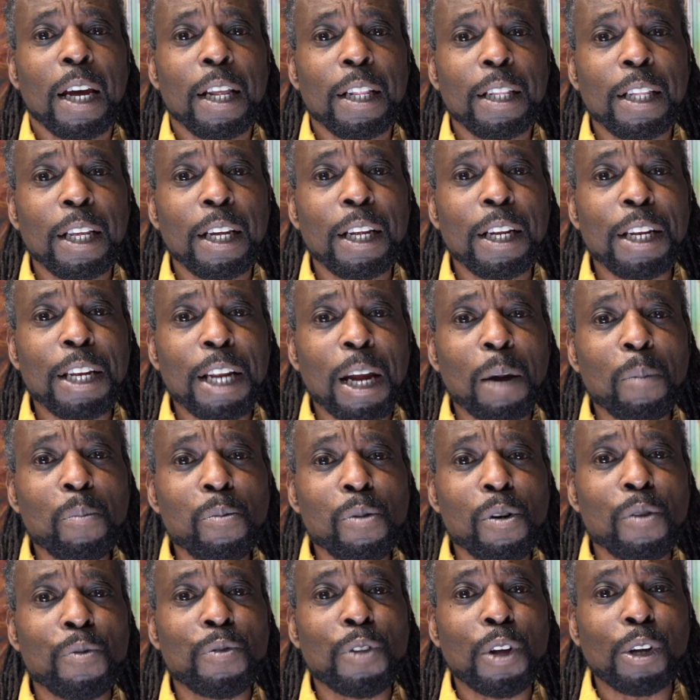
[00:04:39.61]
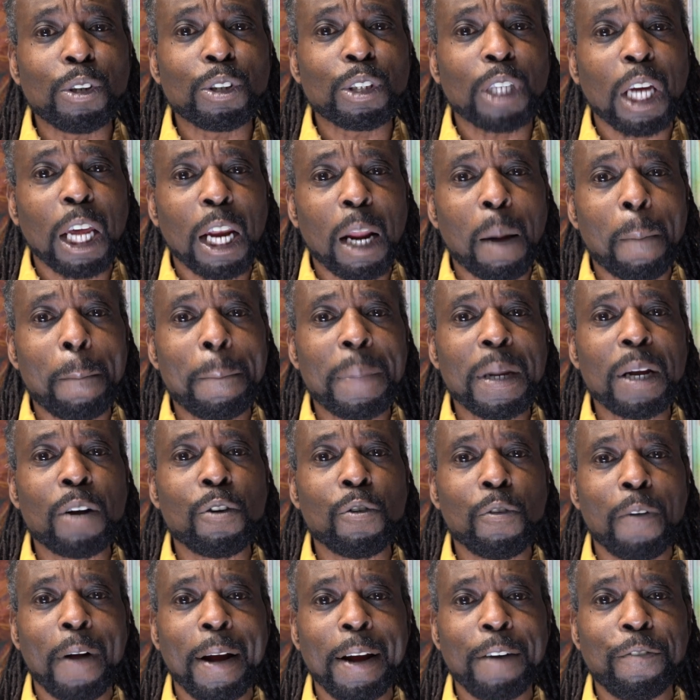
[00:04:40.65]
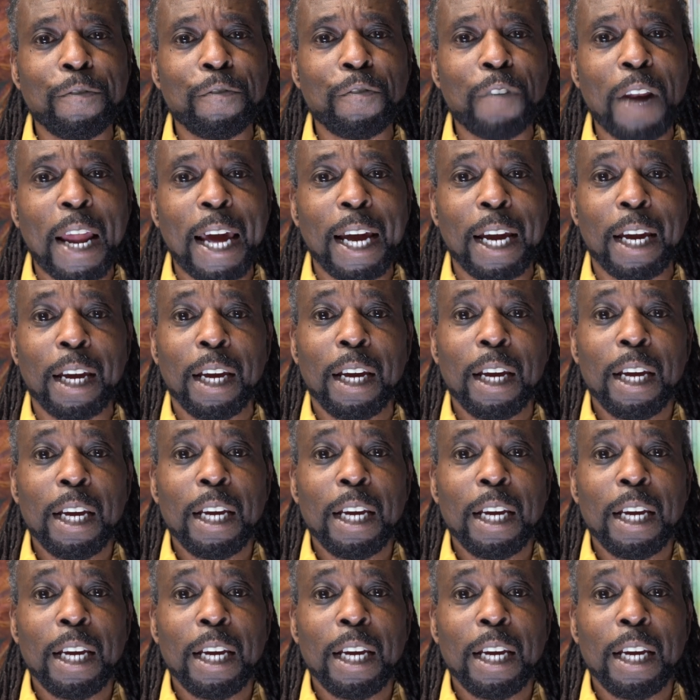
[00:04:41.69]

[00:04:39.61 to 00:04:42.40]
the number of those kind of big red flag